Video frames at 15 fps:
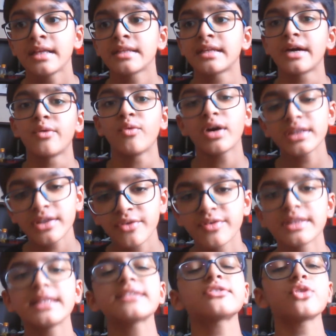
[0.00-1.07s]
Now, 1-0,
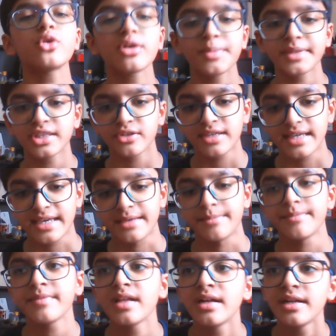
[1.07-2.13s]
and let's talk about the game.